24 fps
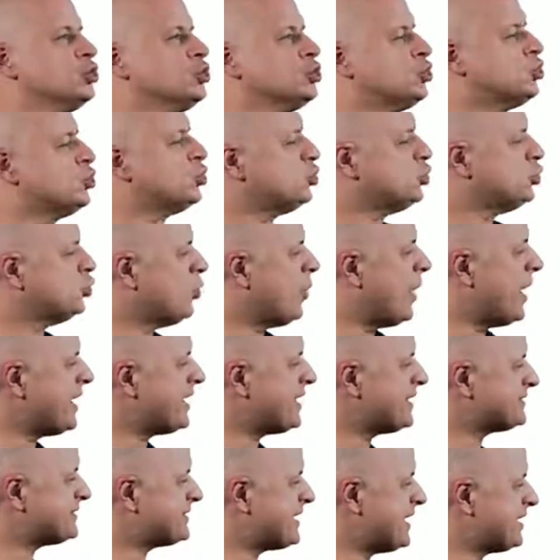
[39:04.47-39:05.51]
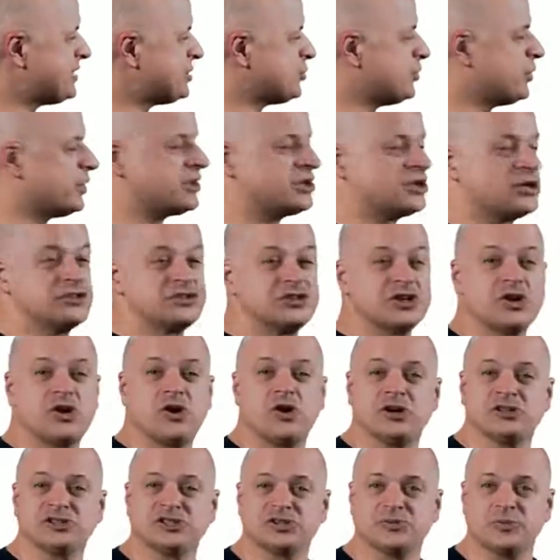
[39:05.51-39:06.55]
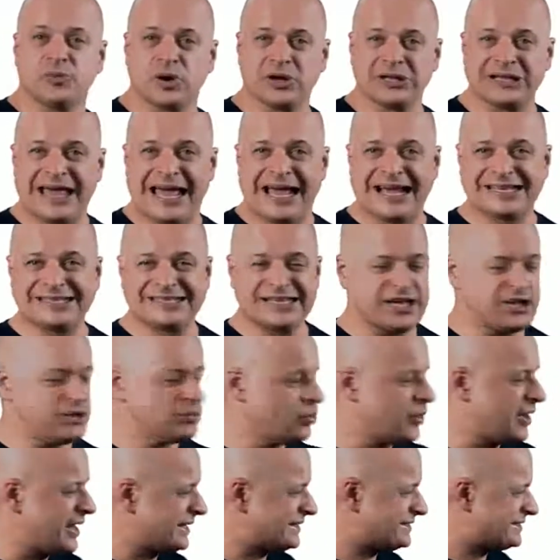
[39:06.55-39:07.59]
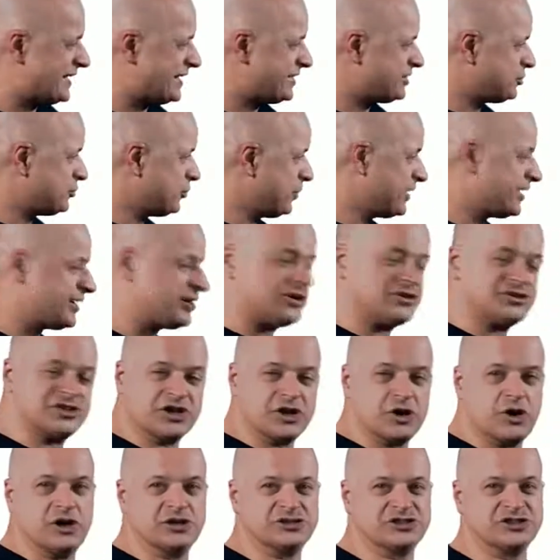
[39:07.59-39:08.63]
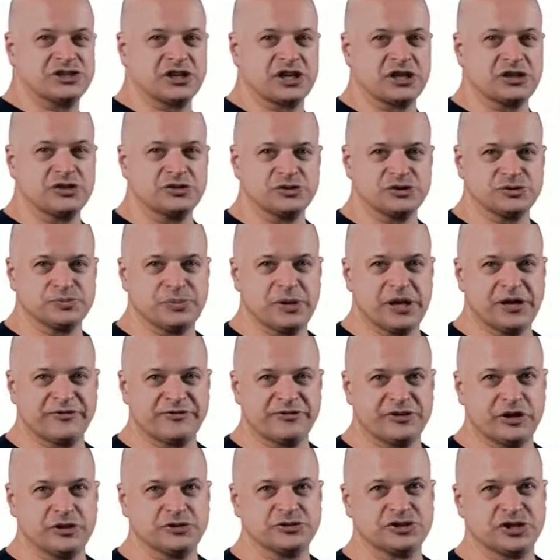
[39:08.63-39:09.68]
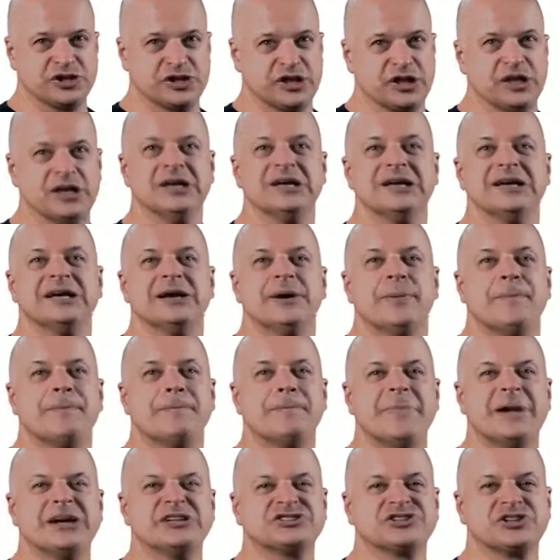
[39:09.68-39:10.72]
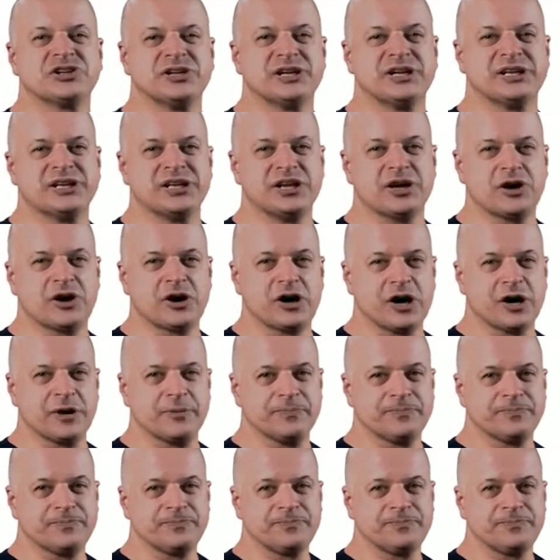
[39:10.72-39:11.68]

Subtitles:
Ooh, why does that do it? Because it causes more lactate. Why does that do it? Because it occludes blood flow to the muscle in the arm.